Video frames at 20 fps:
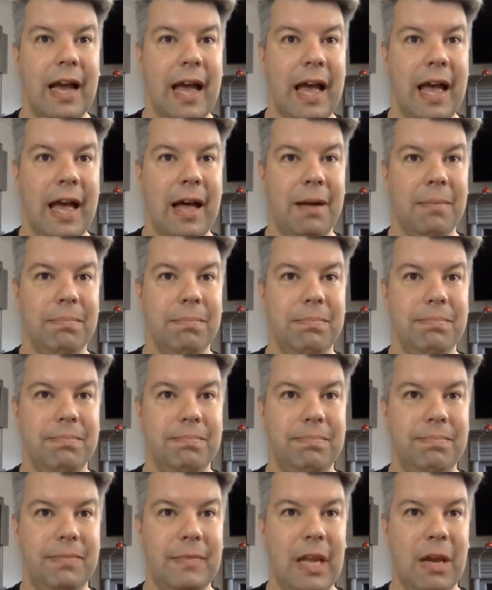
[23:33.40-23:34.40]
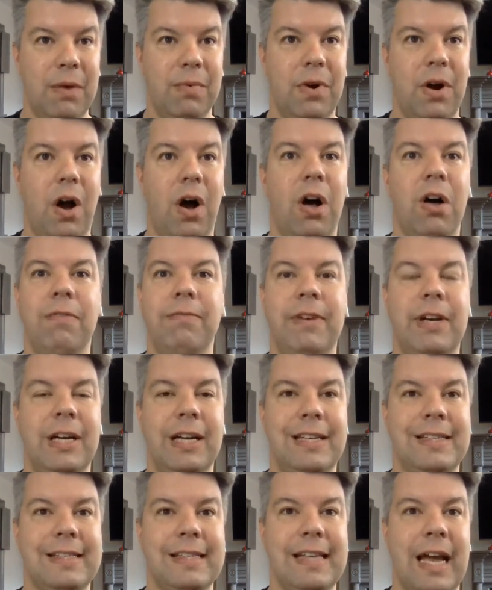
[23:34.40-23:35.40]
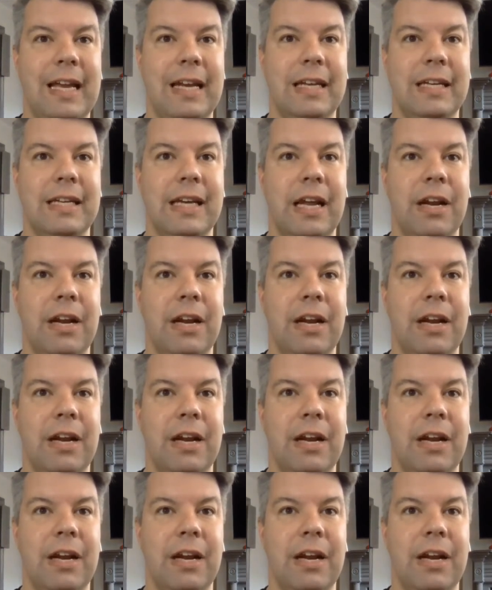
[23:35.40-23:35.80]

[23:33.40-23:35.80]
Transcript: Um, and we're all very excited.